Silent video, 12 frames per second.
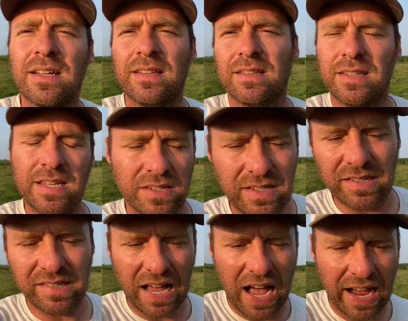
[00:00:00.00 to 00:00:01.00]
these
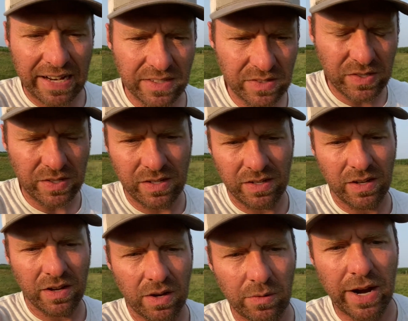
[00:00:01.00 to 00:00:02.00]
designs,
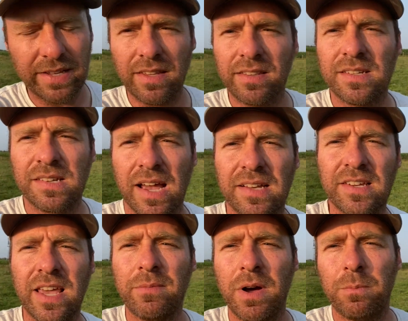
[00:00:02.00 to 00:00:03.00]
uh, right, that these guys
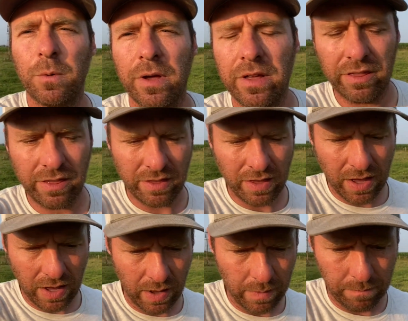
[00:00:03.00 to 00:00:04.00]
came up with.
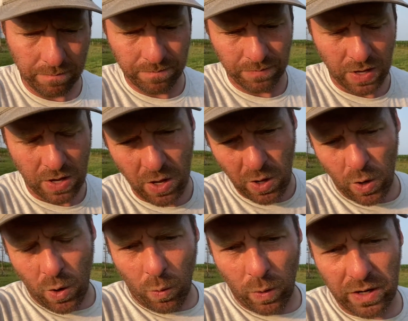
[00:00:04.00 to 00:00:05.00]
Um,
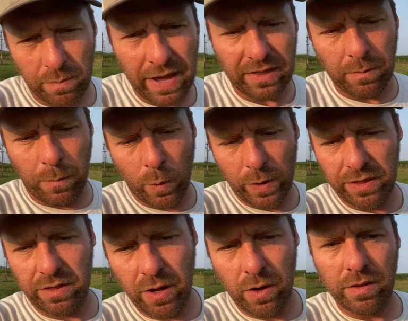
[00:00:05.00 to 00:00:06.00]
one to make the
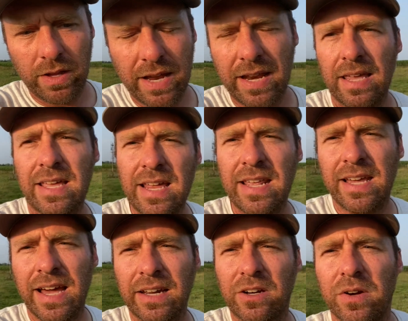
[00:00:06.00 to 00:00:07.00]
point, though, that any any
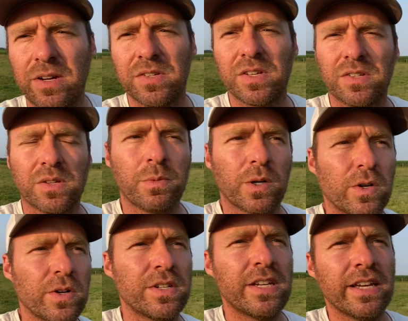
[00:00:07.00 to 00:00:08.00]
kind of criticism or
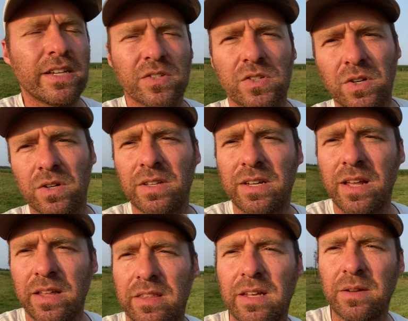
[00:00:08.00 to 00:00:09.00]
critique is certainly
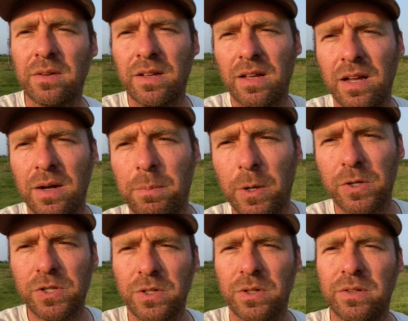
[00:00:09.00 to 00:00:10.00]
nothing uh,
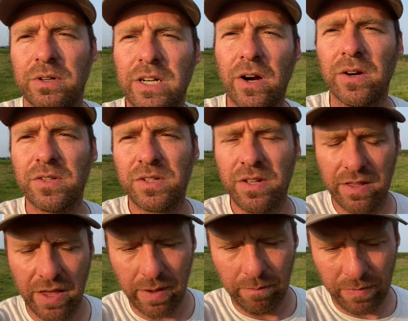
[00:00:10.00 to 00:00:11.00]
personal in regards to
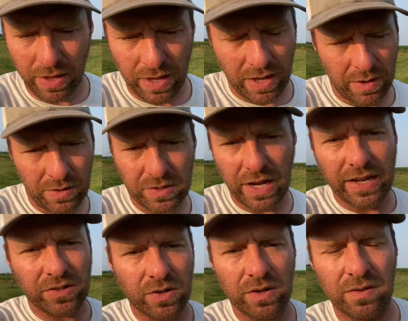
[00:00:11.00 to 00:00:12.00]
them. These
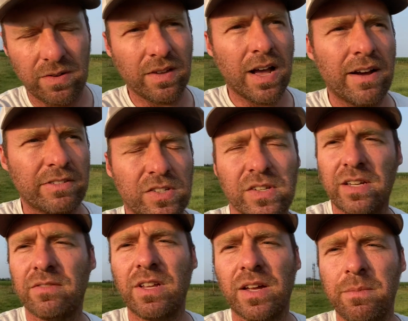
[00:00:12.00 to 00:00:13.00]
guys are obviously
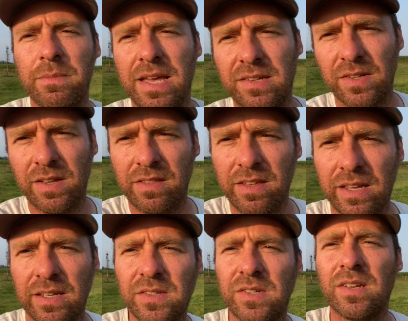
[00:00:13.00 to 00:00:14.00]
have done amazing
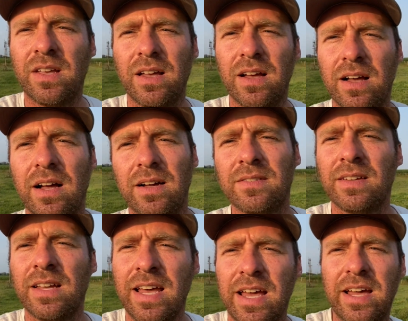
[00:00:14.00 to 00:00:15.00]
things uh,
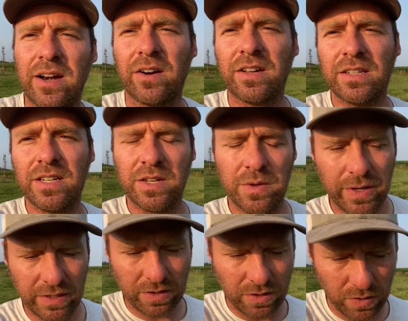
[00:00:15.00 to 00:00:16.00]
and are
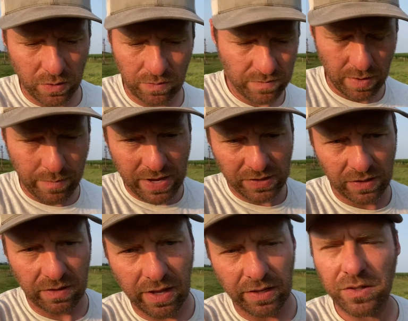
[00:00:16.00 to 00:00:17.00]
continuing to do amazing
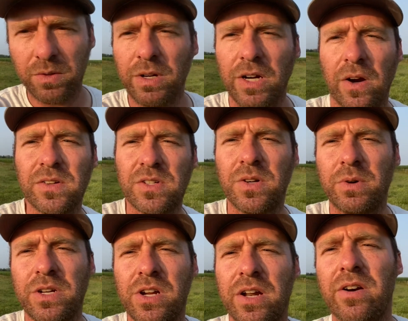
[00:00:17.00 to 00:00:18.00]
things in regards to
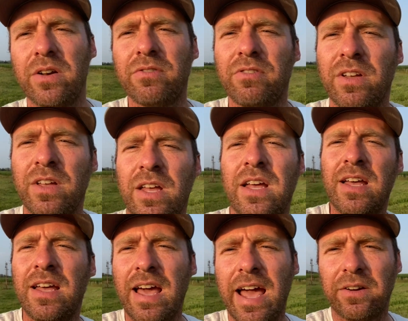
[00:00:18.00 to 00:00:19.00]
regenerative
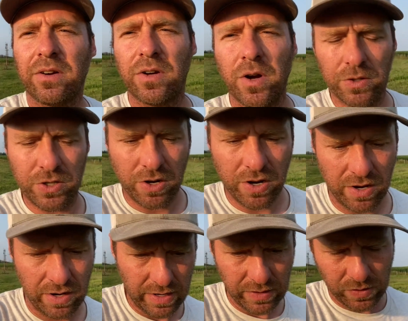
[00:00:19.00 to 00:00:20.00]
agriculture.
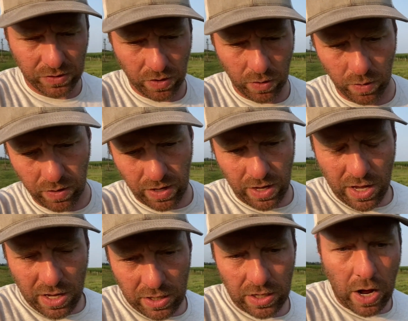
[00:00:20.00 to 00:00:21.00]
And so,
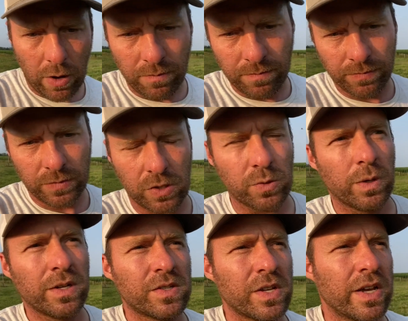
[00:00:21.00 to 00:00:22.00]
you know, just
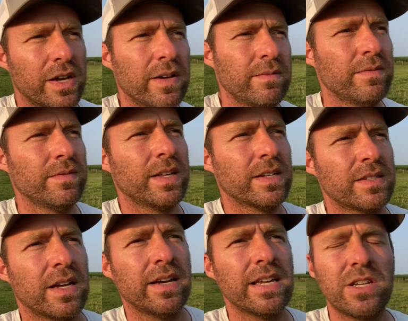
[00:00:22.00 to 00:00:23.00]
wanted to say uh, that
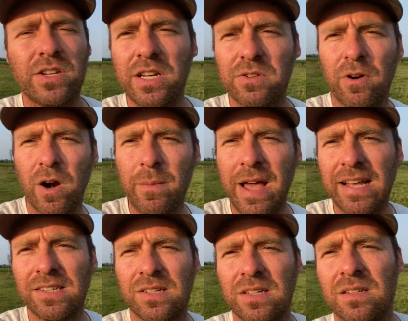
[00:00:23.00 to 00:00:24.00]
uh, each each farm
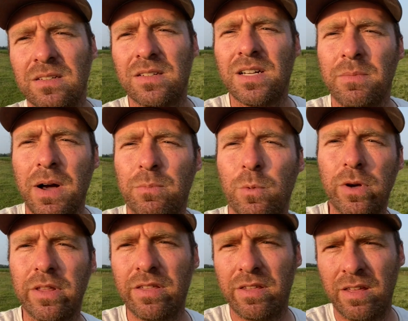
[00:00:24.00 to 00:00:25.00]
has to come up
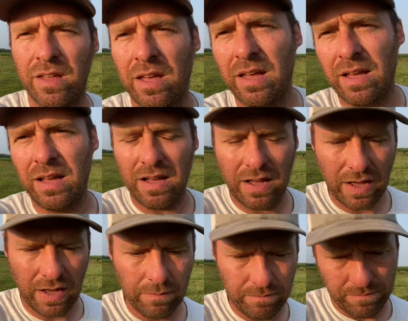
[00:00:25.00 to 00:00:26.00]
with
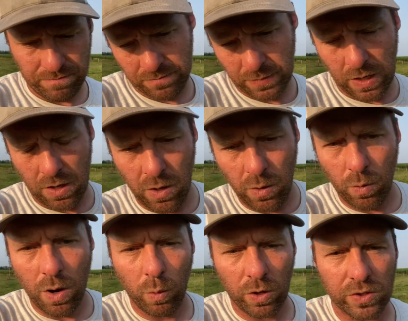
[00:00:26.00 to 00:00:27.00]
um,
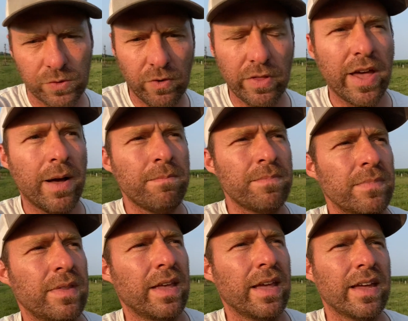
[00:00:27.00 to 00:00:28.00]
what works for them
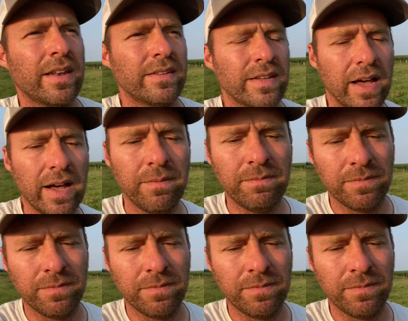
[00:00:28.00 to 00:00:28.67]
and uh,